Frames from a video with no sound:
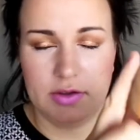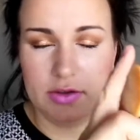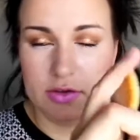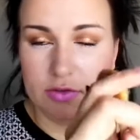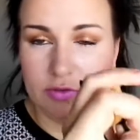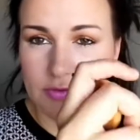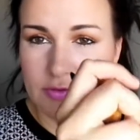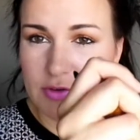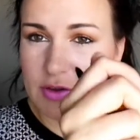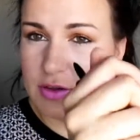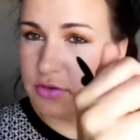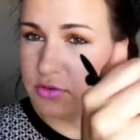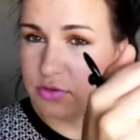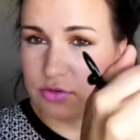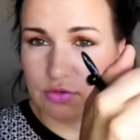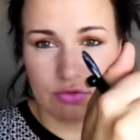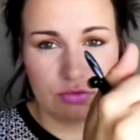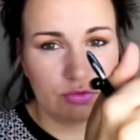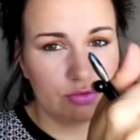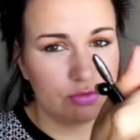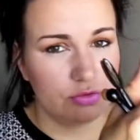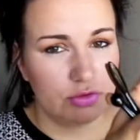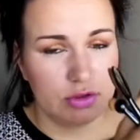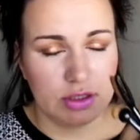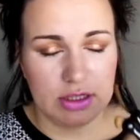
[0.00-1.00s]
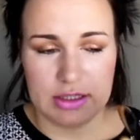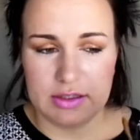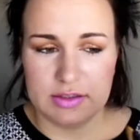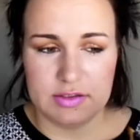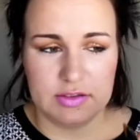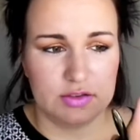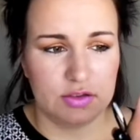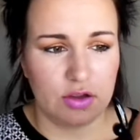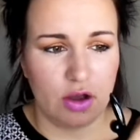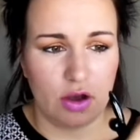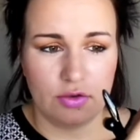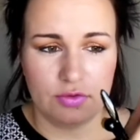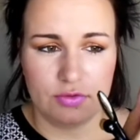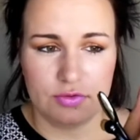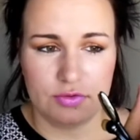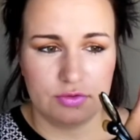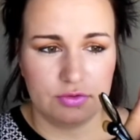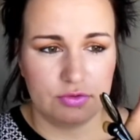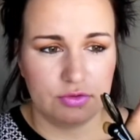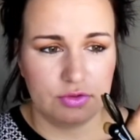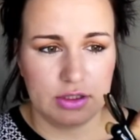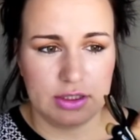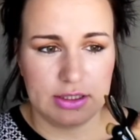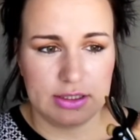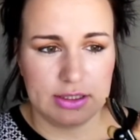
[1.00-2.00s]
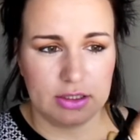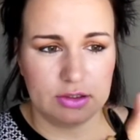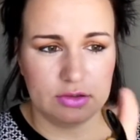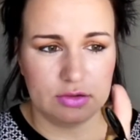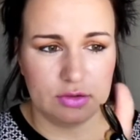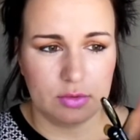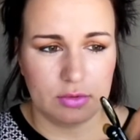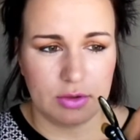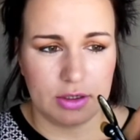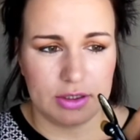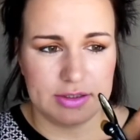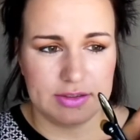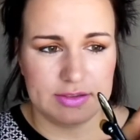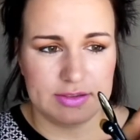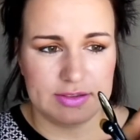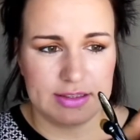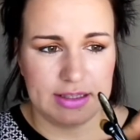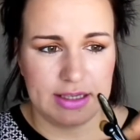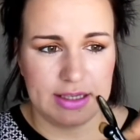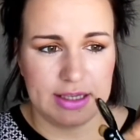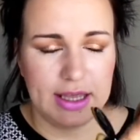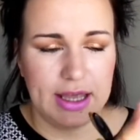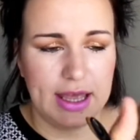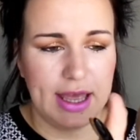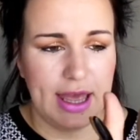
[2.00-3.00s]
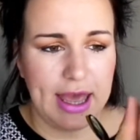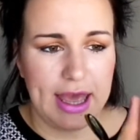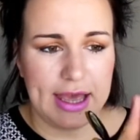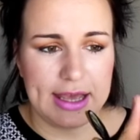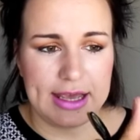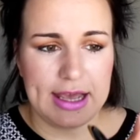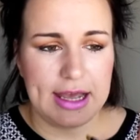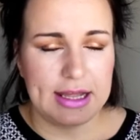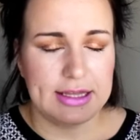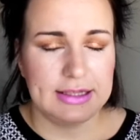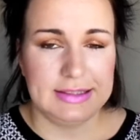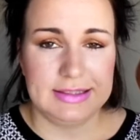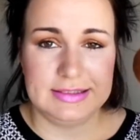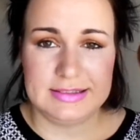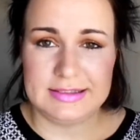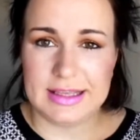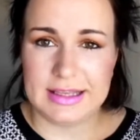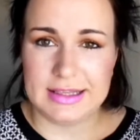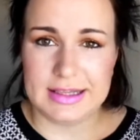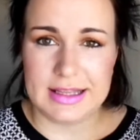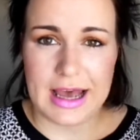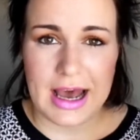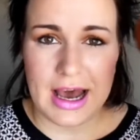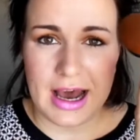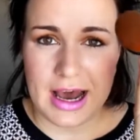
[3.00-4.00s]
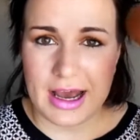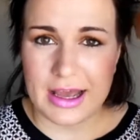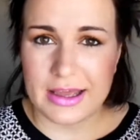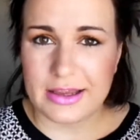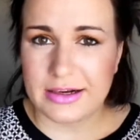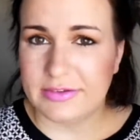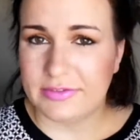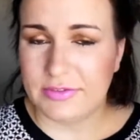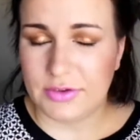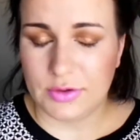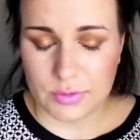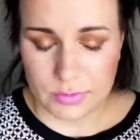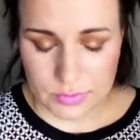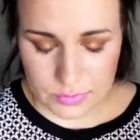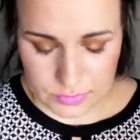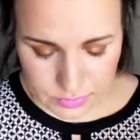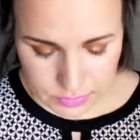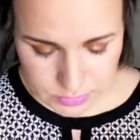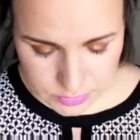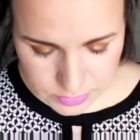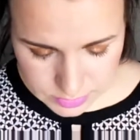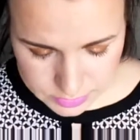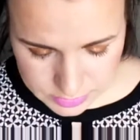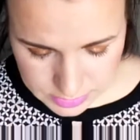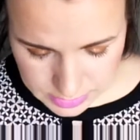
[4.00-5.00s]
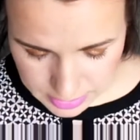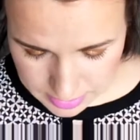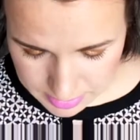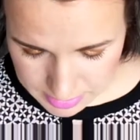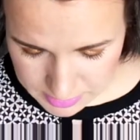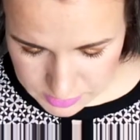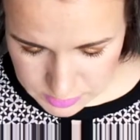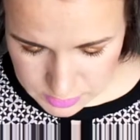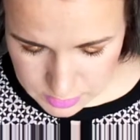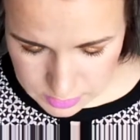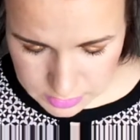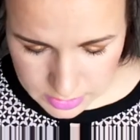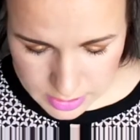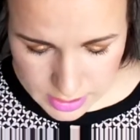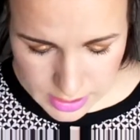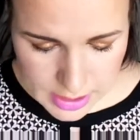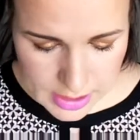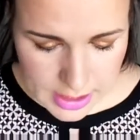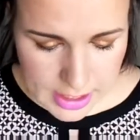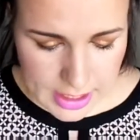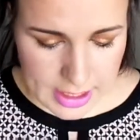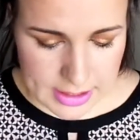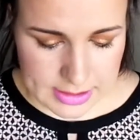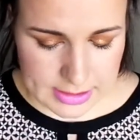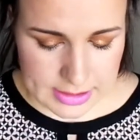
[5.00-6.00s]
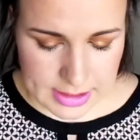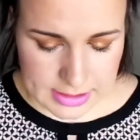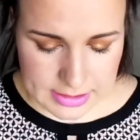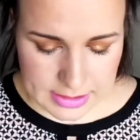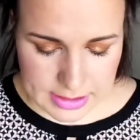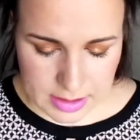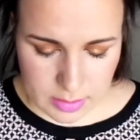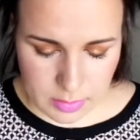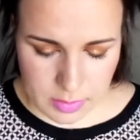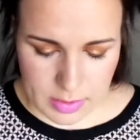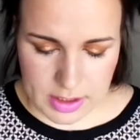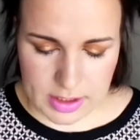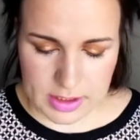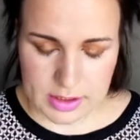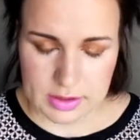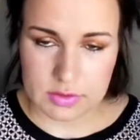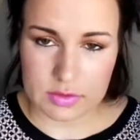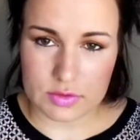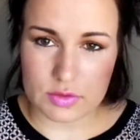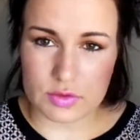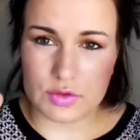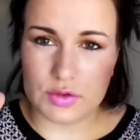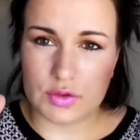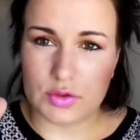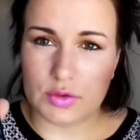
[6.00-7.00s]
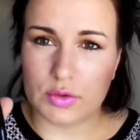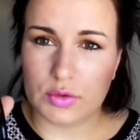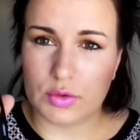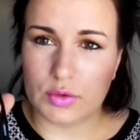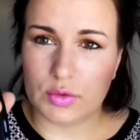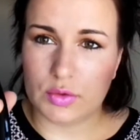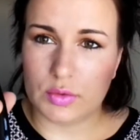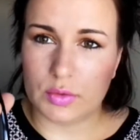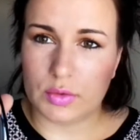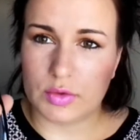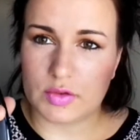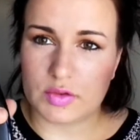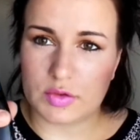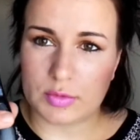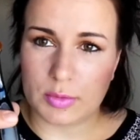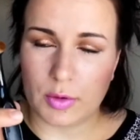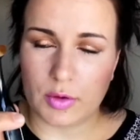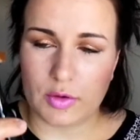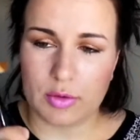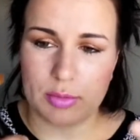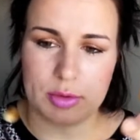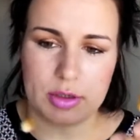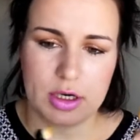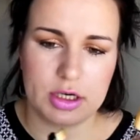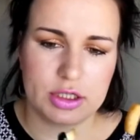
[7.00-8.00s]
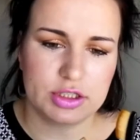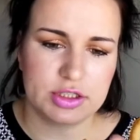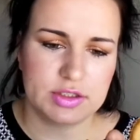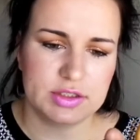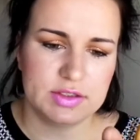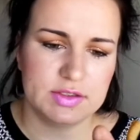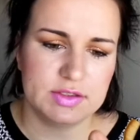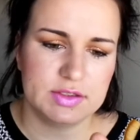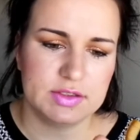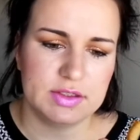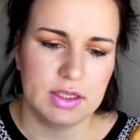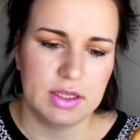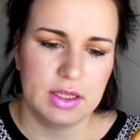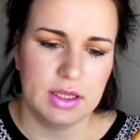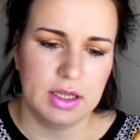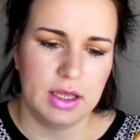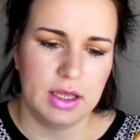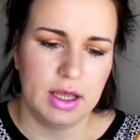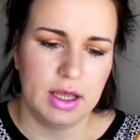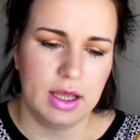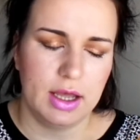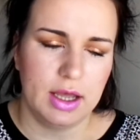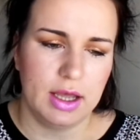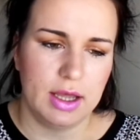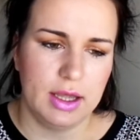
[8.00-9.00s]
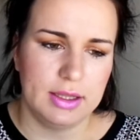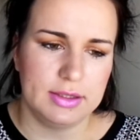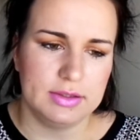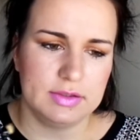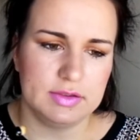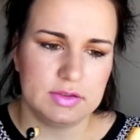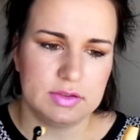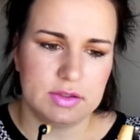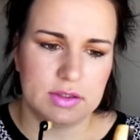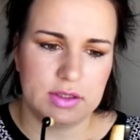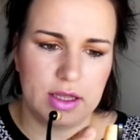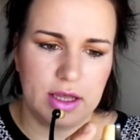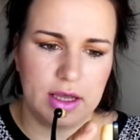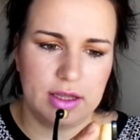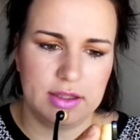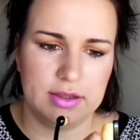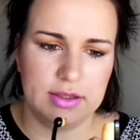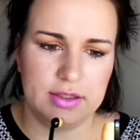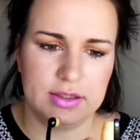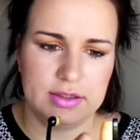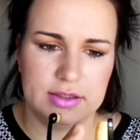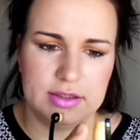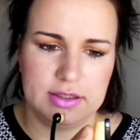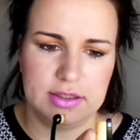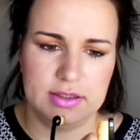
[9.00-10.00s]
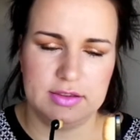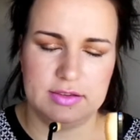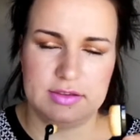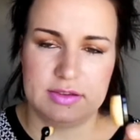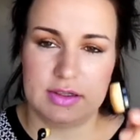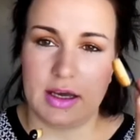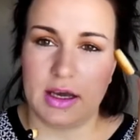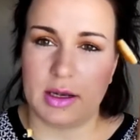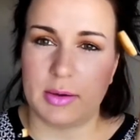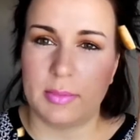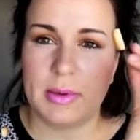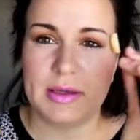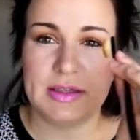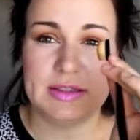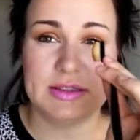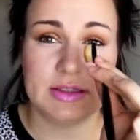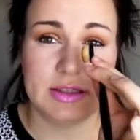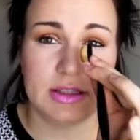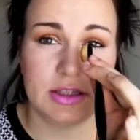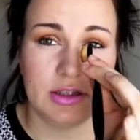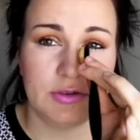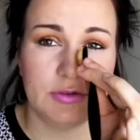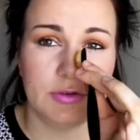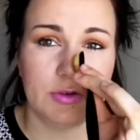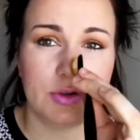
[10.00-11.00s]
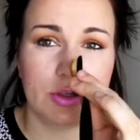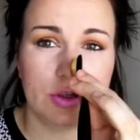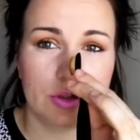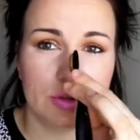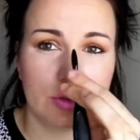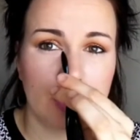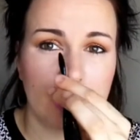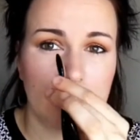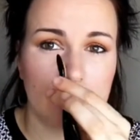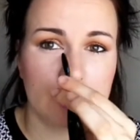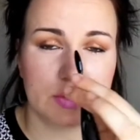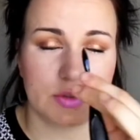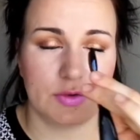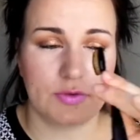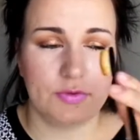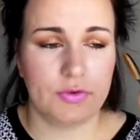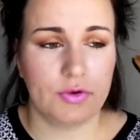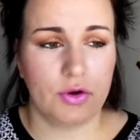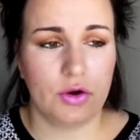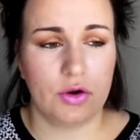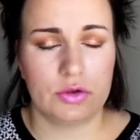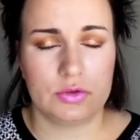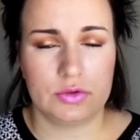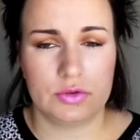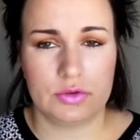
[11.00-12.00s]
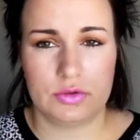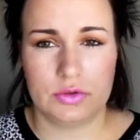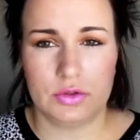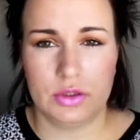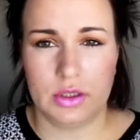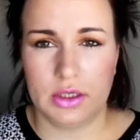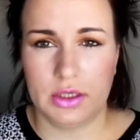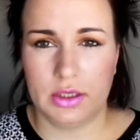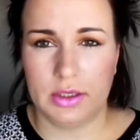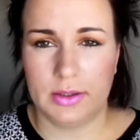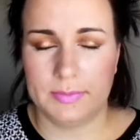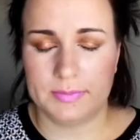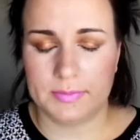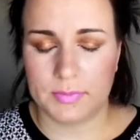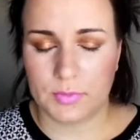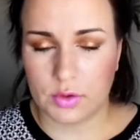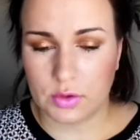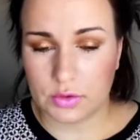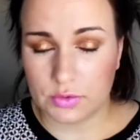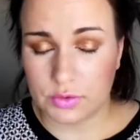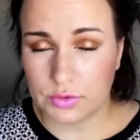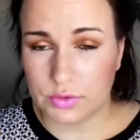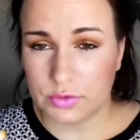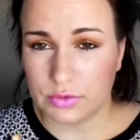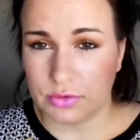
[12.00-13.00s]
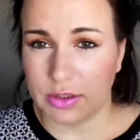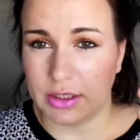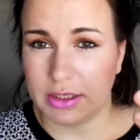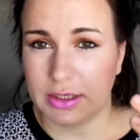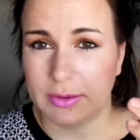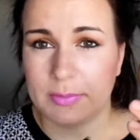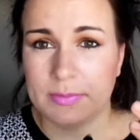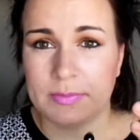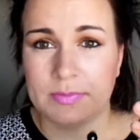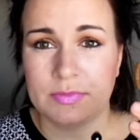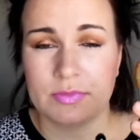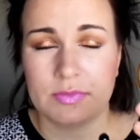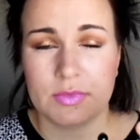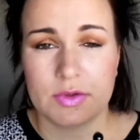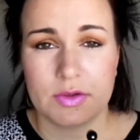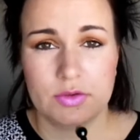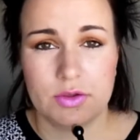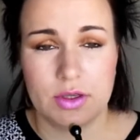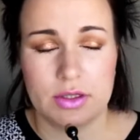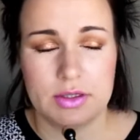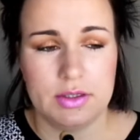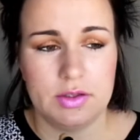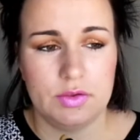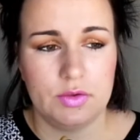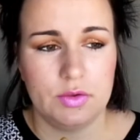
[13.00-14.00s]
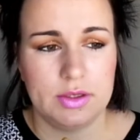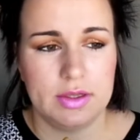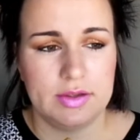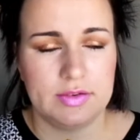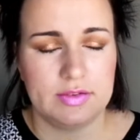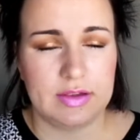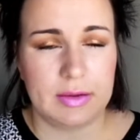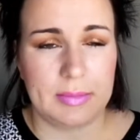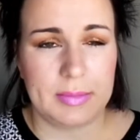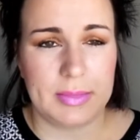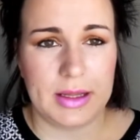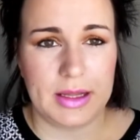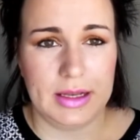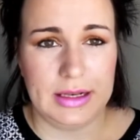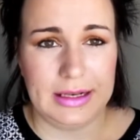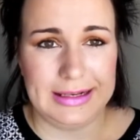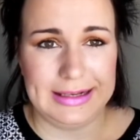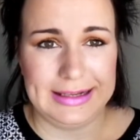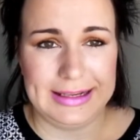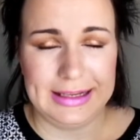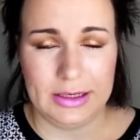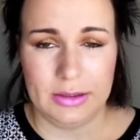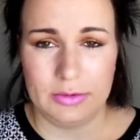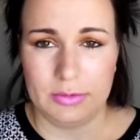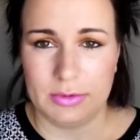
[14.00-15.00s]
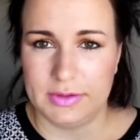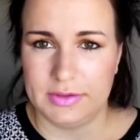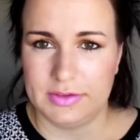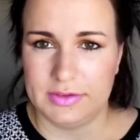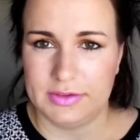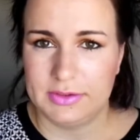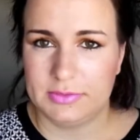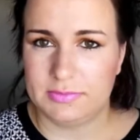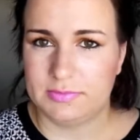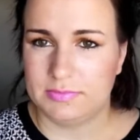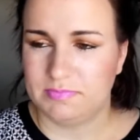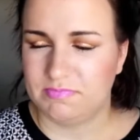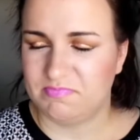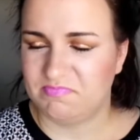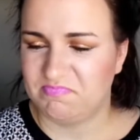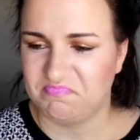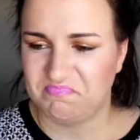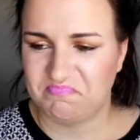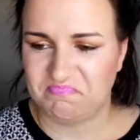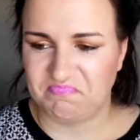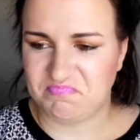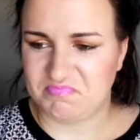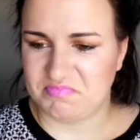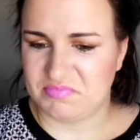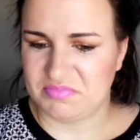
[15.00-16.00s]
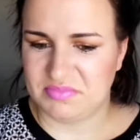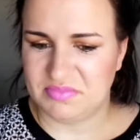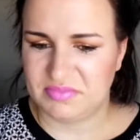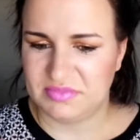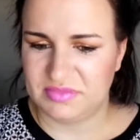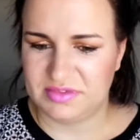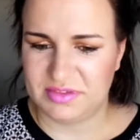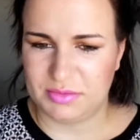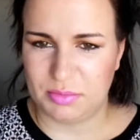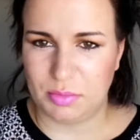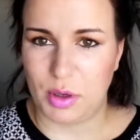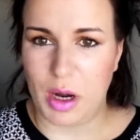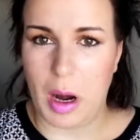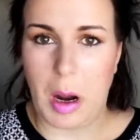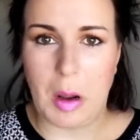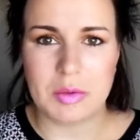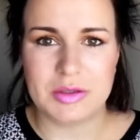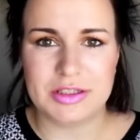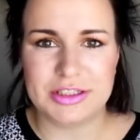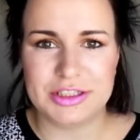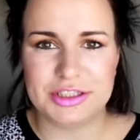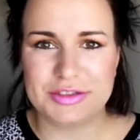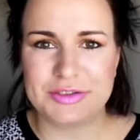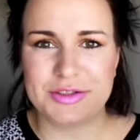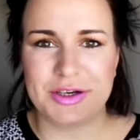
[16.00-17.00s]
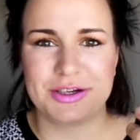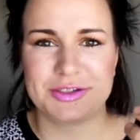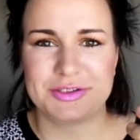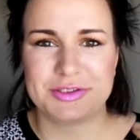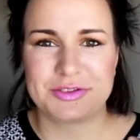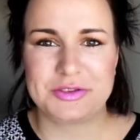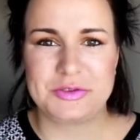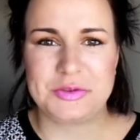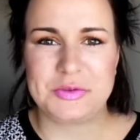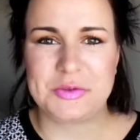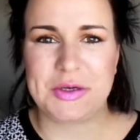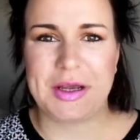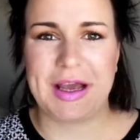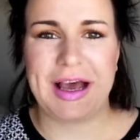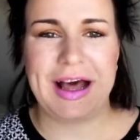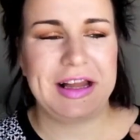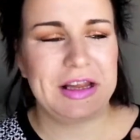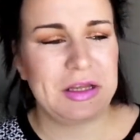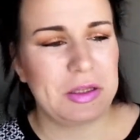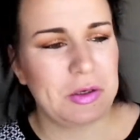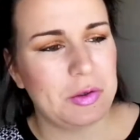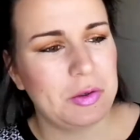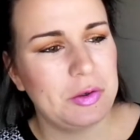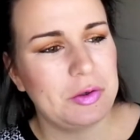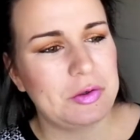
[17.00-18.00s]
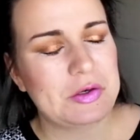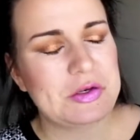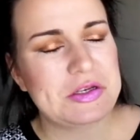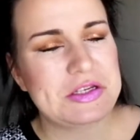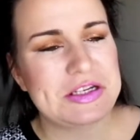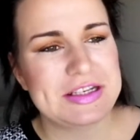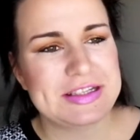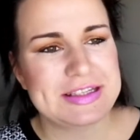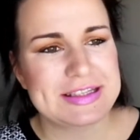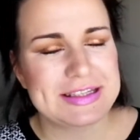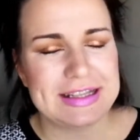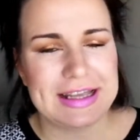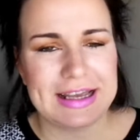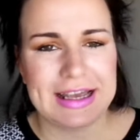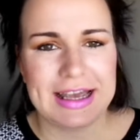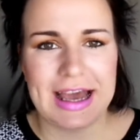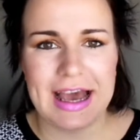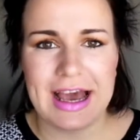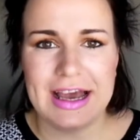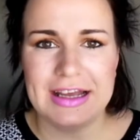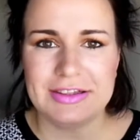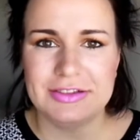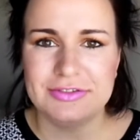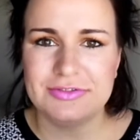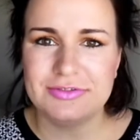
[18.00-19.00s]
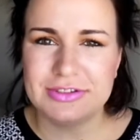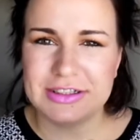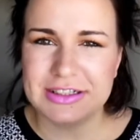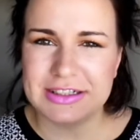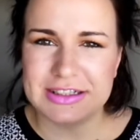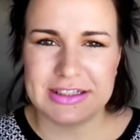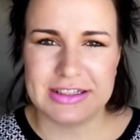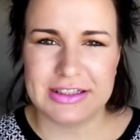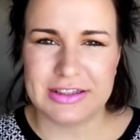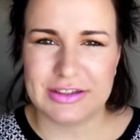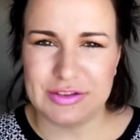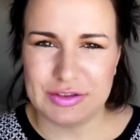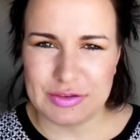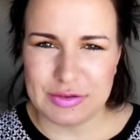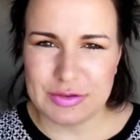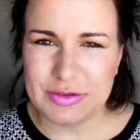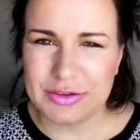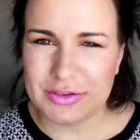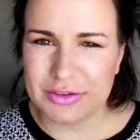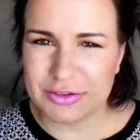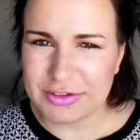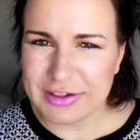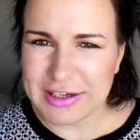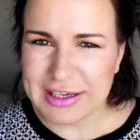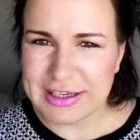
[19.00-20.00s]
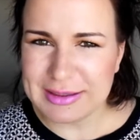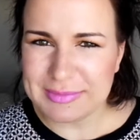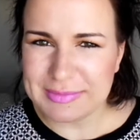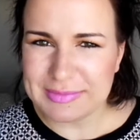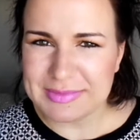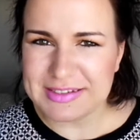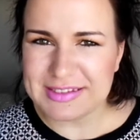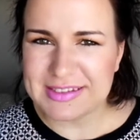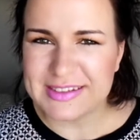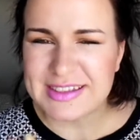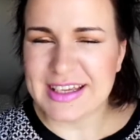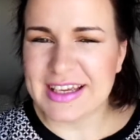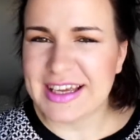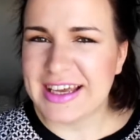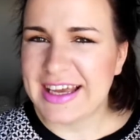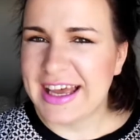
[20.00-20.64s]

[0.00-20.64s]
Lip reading: It feels really soft, really good quality. Again, this had high reviews on Amazon. And then there were 2 smaller brushes, and I think these are basically for your nose of contouring, so I need to get some liquid brownish contour color, or just like, I don't really do creams.